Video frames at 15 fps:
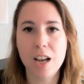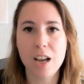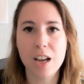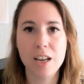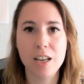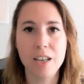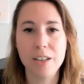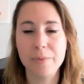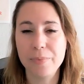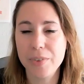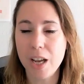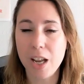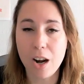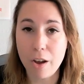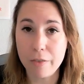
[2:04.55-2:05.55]
I
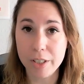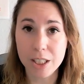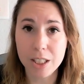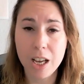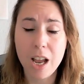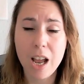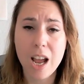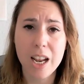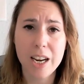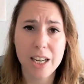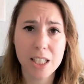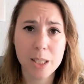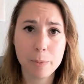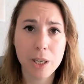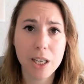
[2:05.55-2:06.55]
love it. And I
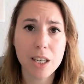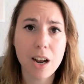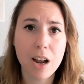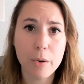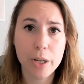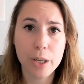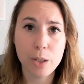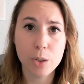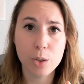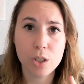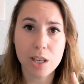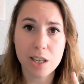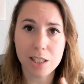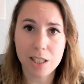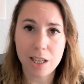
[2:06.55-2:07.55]
explain how I
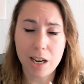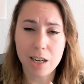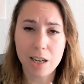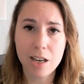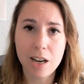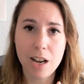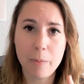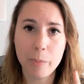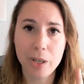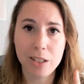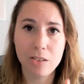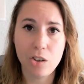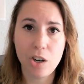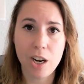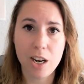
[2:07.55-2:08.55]
use Asana in my
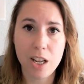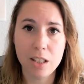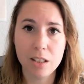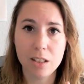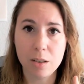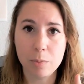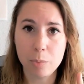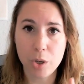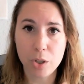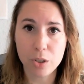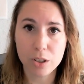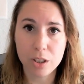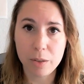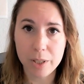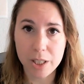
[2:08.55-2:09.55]
training, the
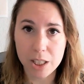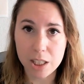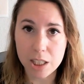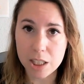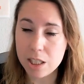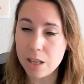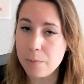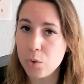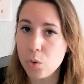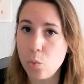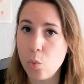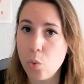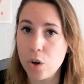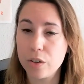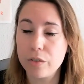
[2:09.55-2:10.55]
productivity system to
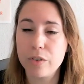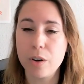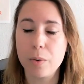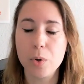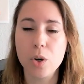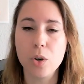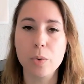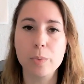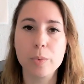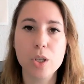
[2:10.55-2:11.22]
work from home.